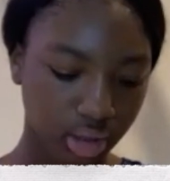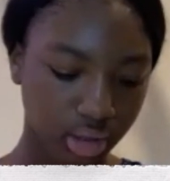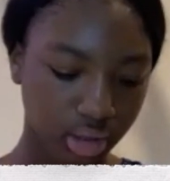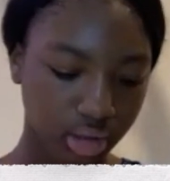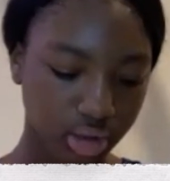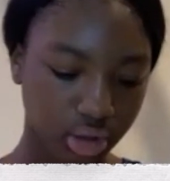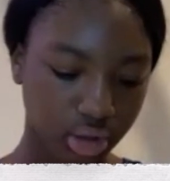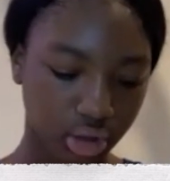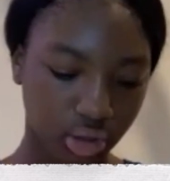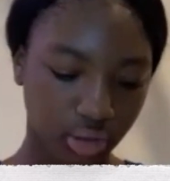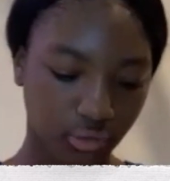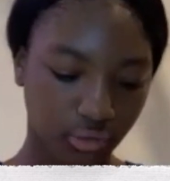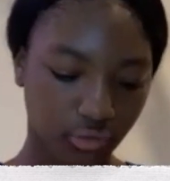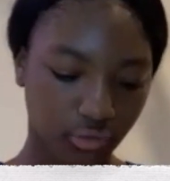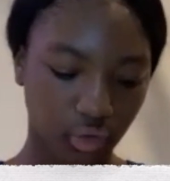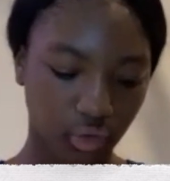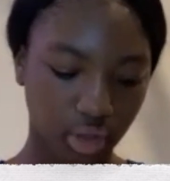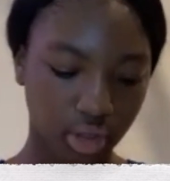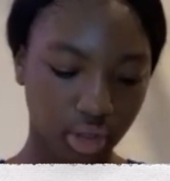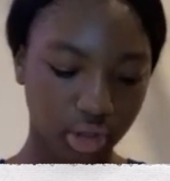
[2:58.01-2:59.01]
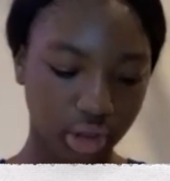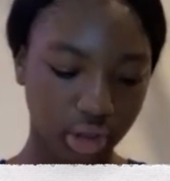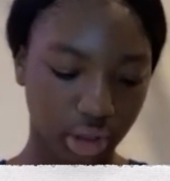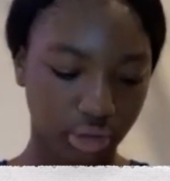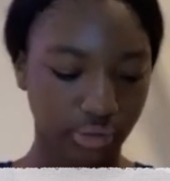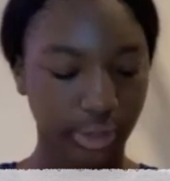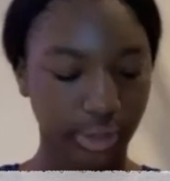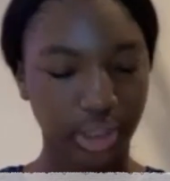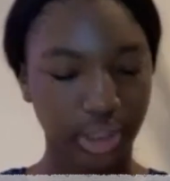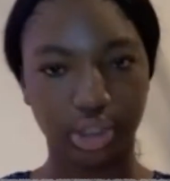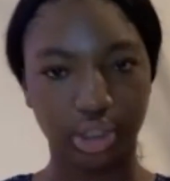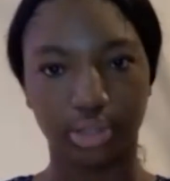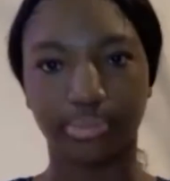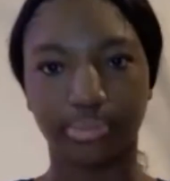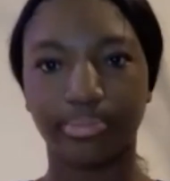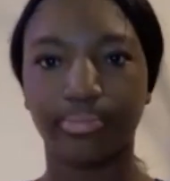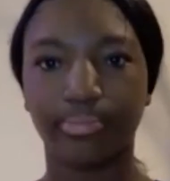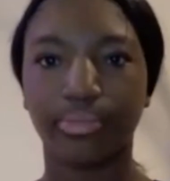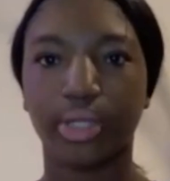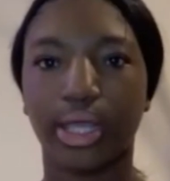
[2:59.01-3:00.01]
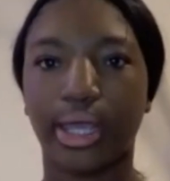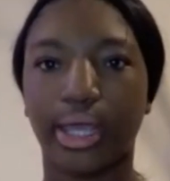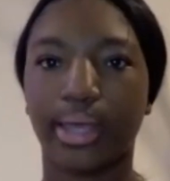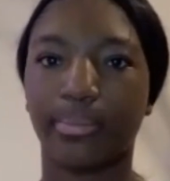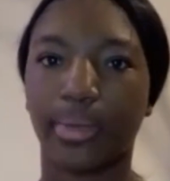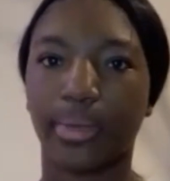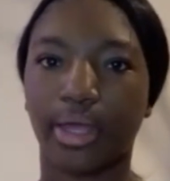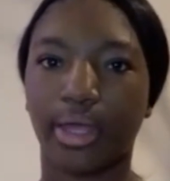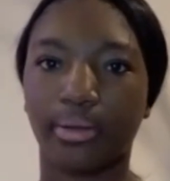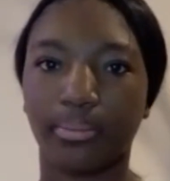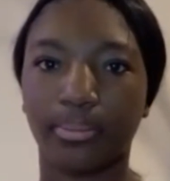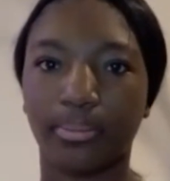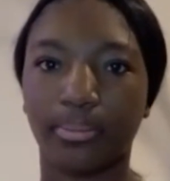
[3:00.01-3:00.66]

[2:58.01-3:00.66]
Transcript: to the fourth generation. Amen.